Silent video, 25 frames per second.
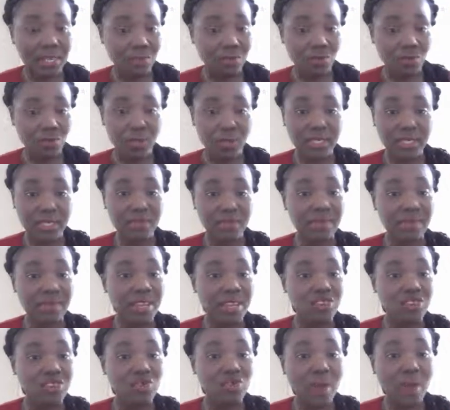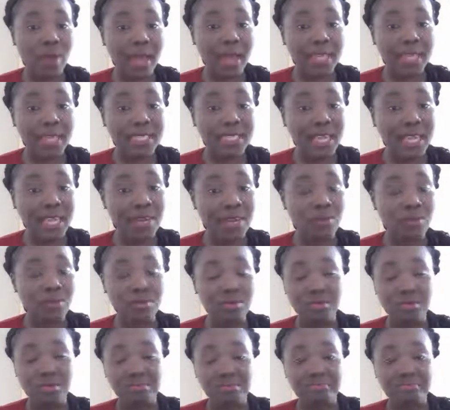Was a vein tried and
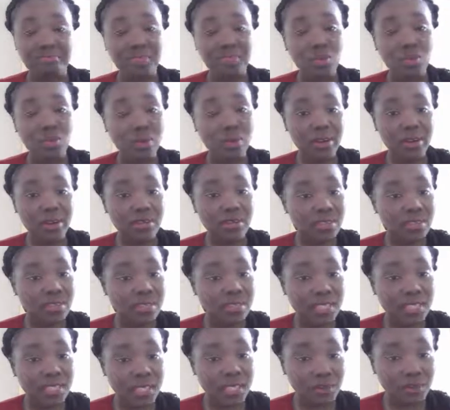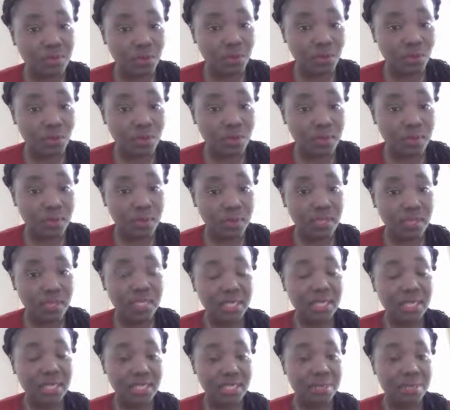you were not successful?
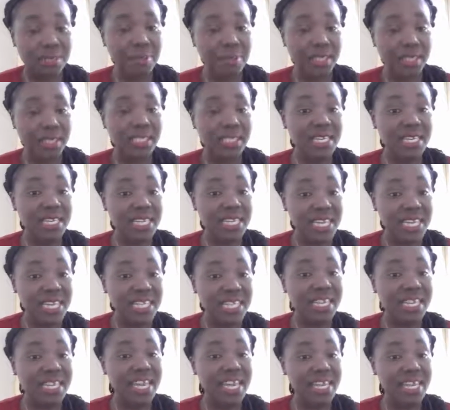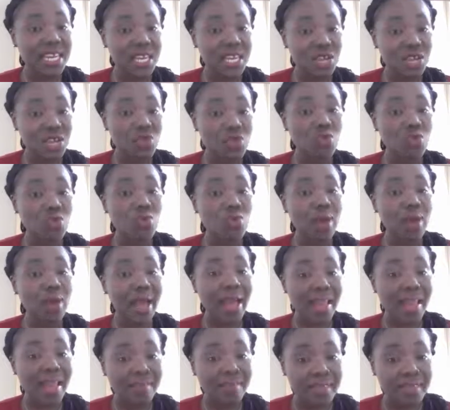Does the patient need a new
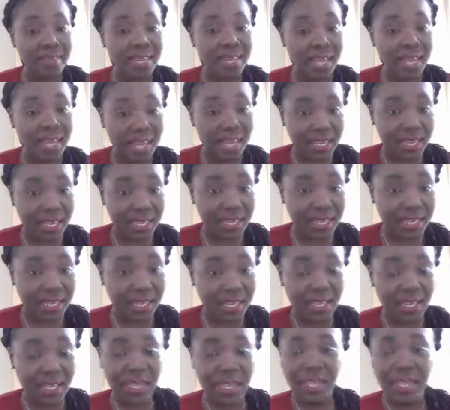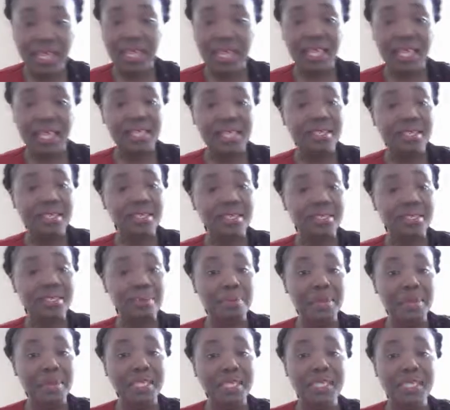IV line? Does the
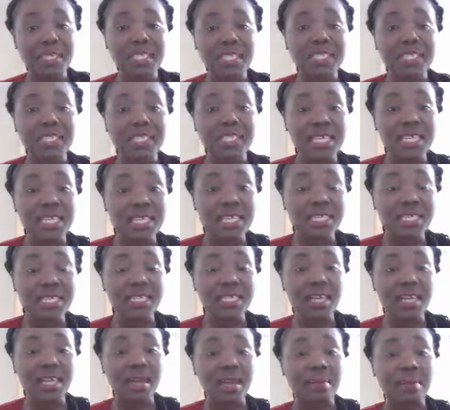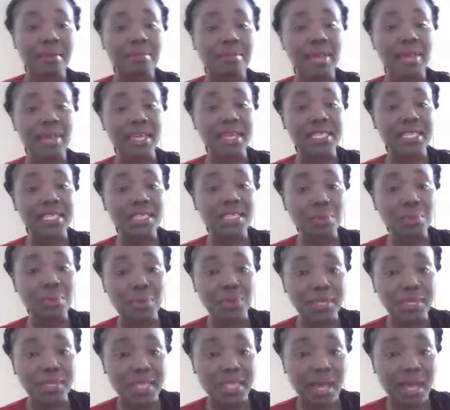patient need an
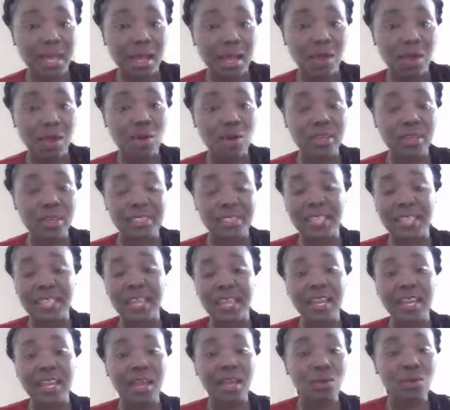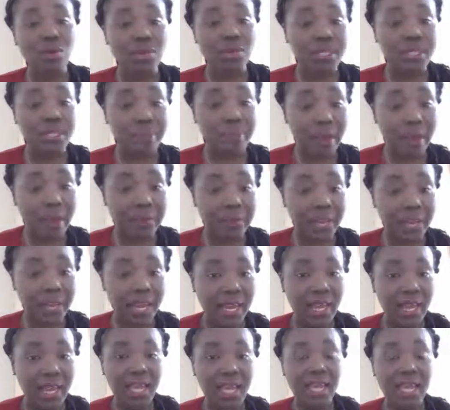interpreter? Is there a language barrier?
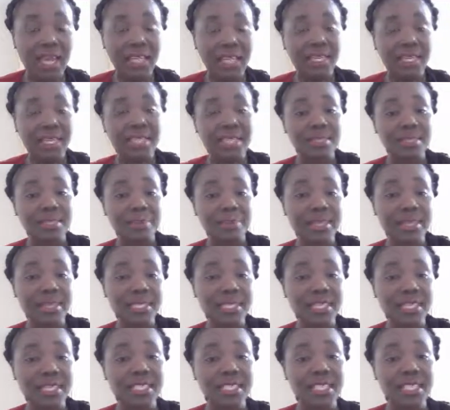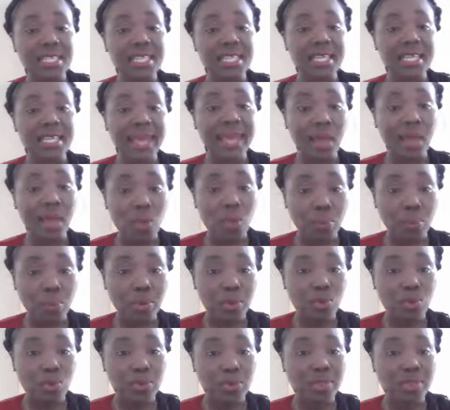Does the patient need help
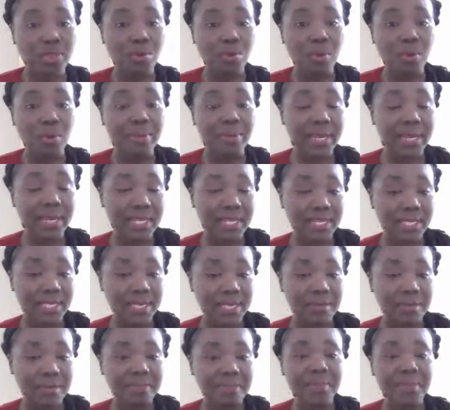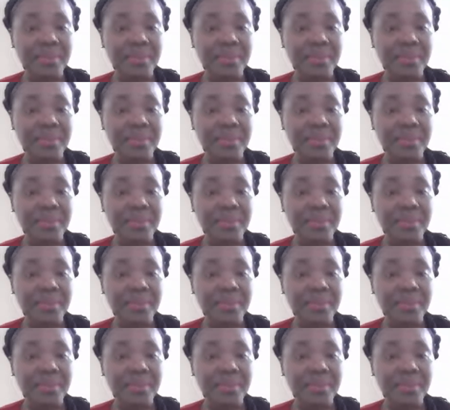with mobility?